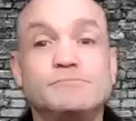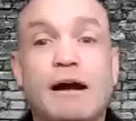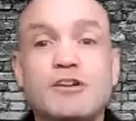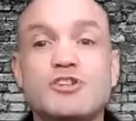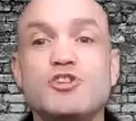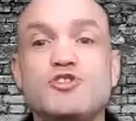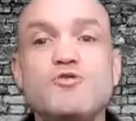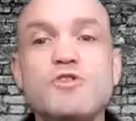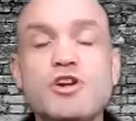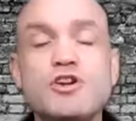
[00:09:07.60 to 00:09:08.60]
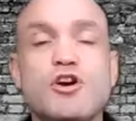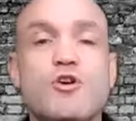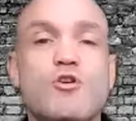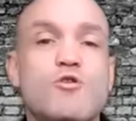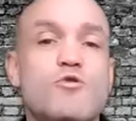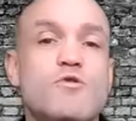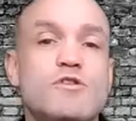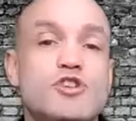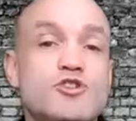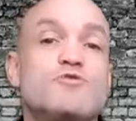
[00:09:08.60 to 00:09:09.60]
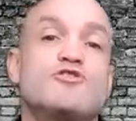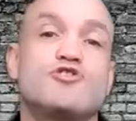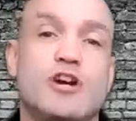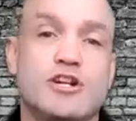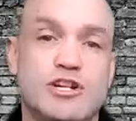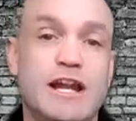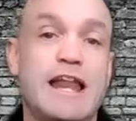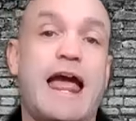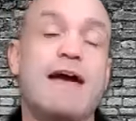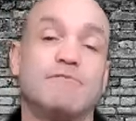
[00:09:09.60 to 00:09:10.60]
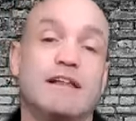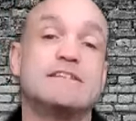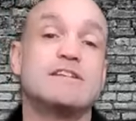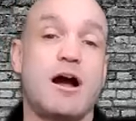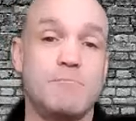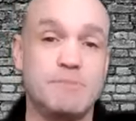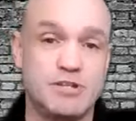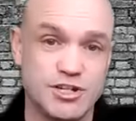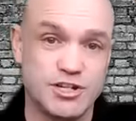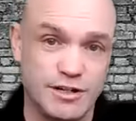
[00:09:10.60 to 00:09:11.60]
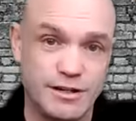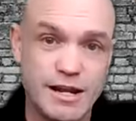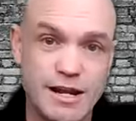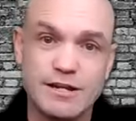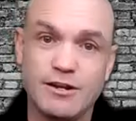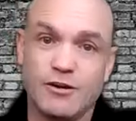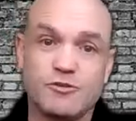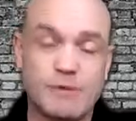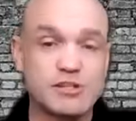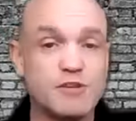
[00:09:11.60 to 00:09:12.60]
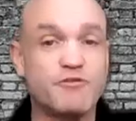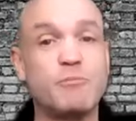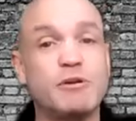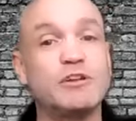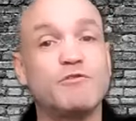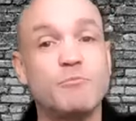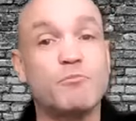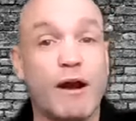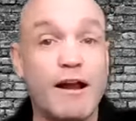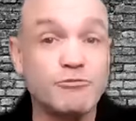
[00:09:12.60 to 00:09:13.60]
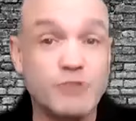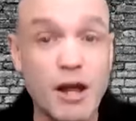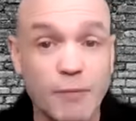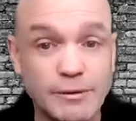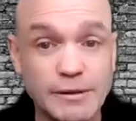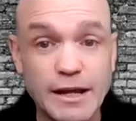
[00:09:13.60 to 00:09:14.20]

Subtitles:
Buyers, you can go to new construction and have less competition, especially if you're building from ground up.